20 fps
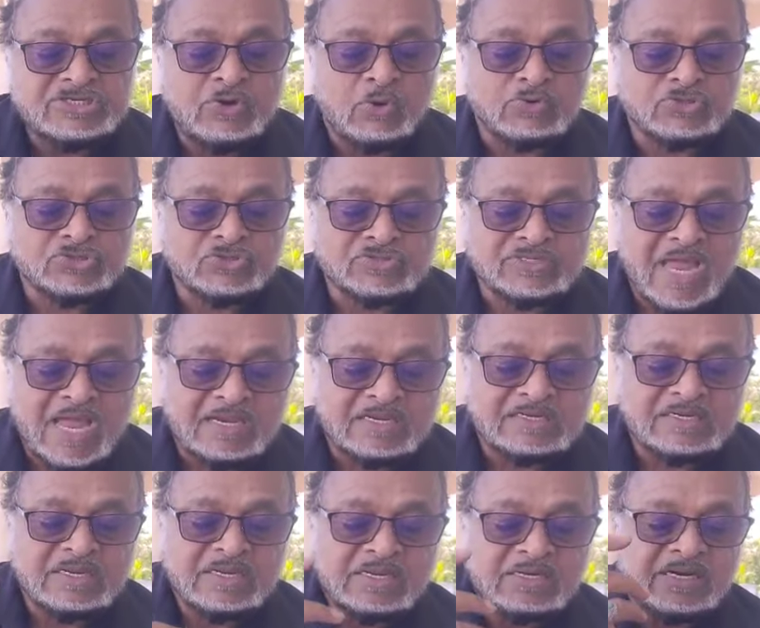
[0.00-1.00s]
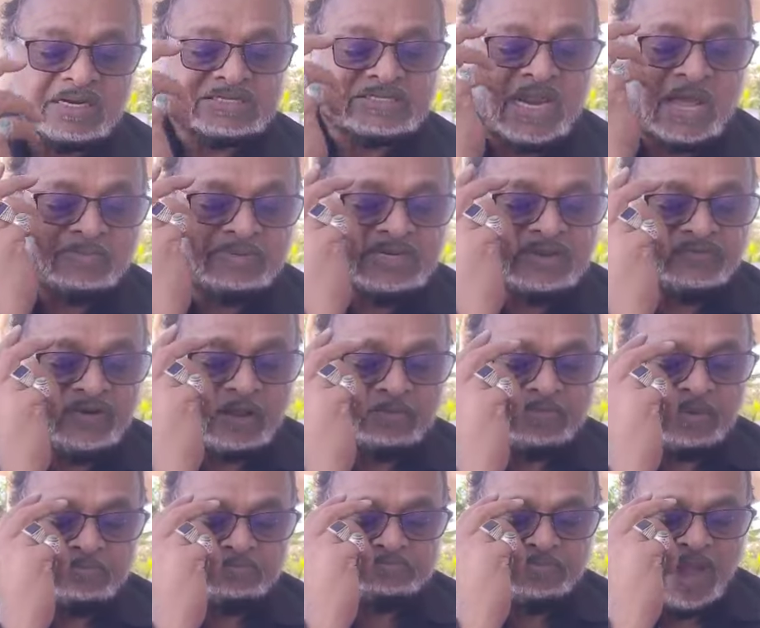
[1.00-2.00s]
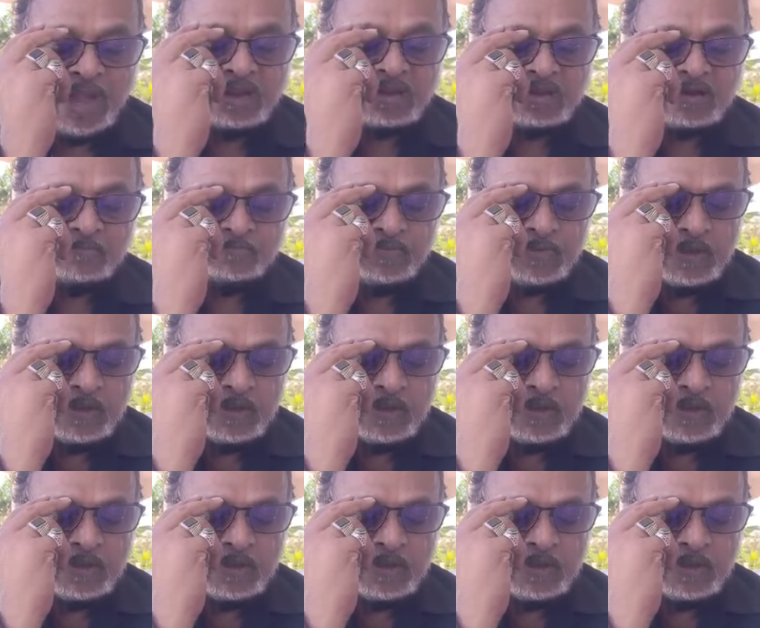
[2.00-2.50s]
He also thanked the Islamic Development Bank